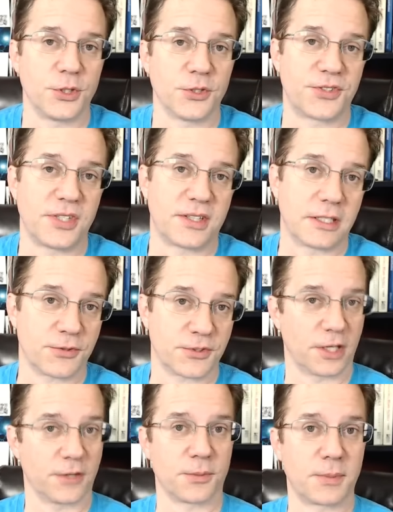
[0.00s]
you'll see things for
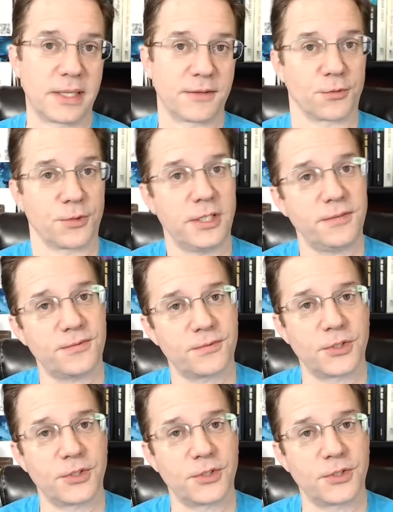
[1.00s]
sale from Melev's Reef